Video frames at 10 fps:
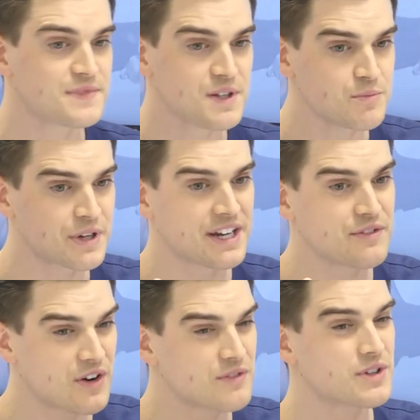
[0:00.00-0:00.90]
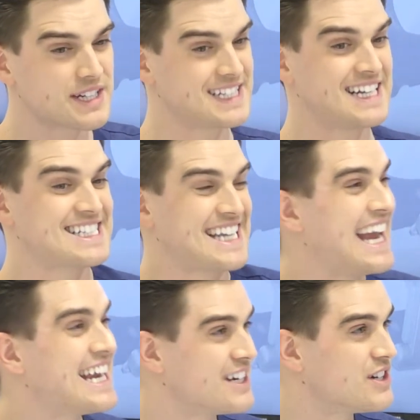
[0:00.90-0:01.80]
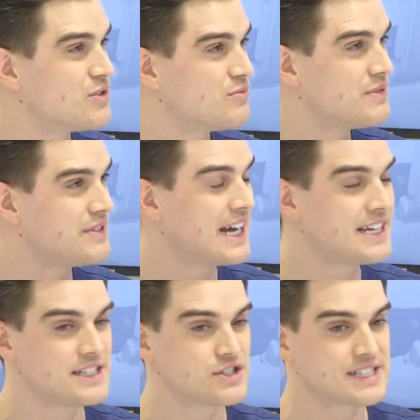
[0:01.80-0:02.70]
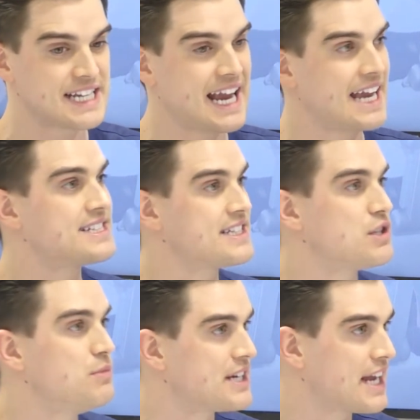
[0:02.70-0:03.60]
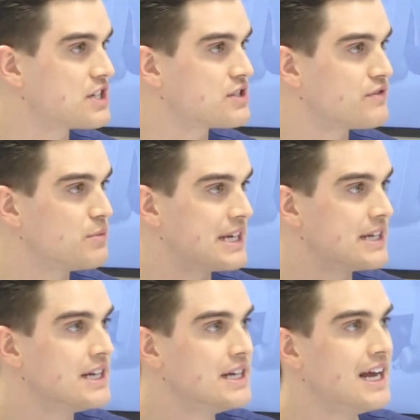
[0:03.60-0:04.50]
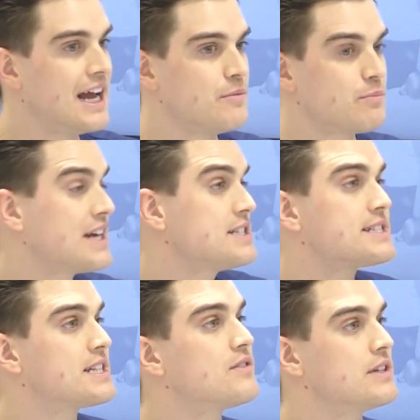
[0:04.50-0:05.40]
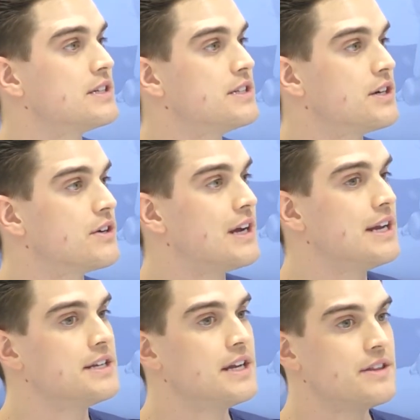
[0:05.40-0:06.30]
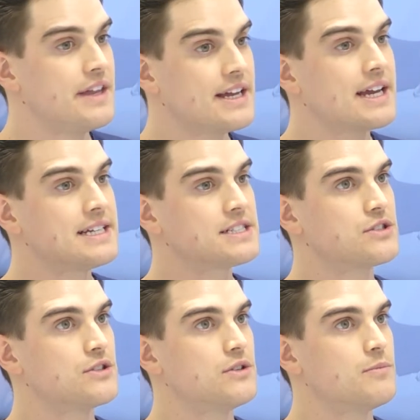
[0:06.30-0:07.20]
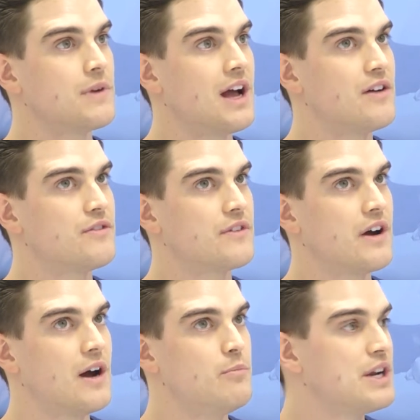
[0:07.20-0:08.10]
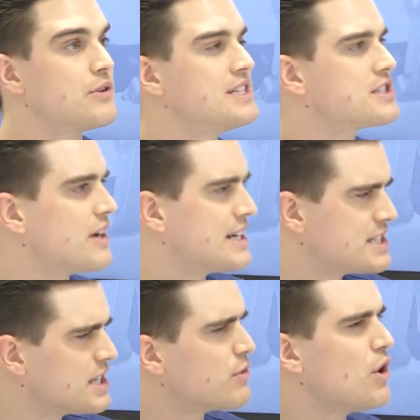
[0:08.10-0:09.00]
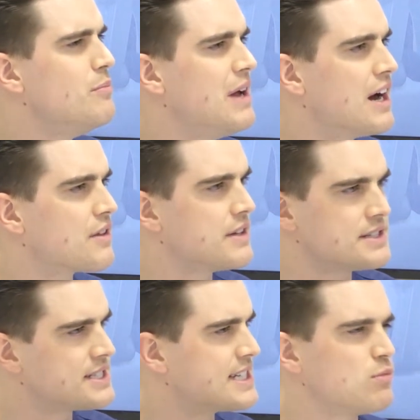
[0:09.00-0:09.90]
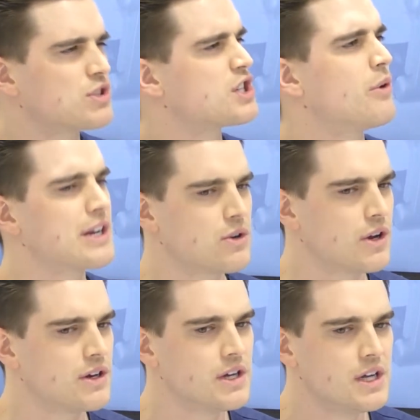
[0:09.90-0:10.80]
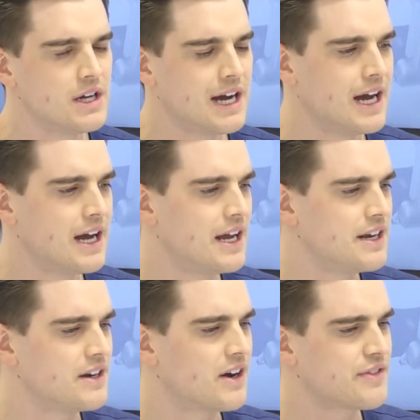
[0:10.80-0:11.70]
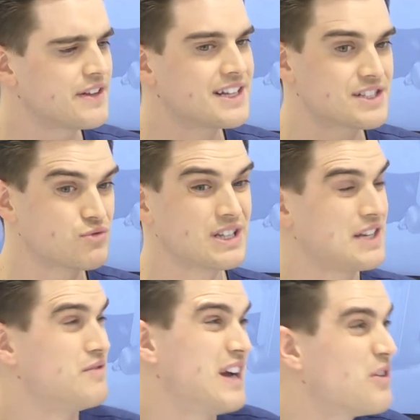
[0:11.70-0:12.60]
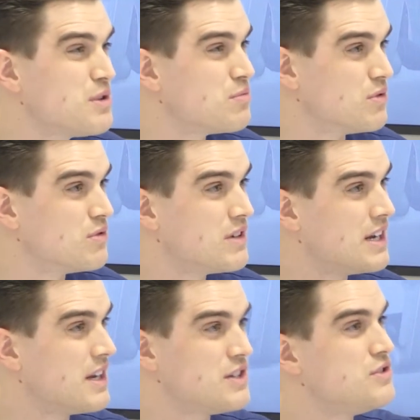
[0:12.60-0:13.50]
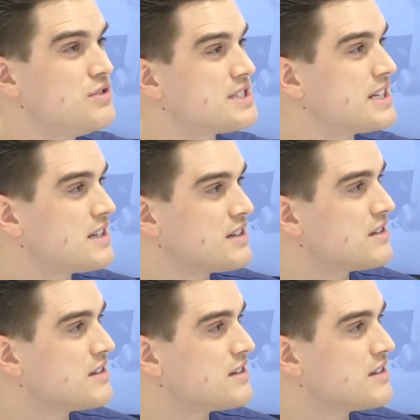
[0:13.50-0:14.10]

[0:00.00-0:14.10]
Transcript: But if I've got a scan, that is just enhancing communication for me. And patients love it, and they're getting to have a better insight into their own mouth and to see what's going on. And I think that's really invaluable. Are you using?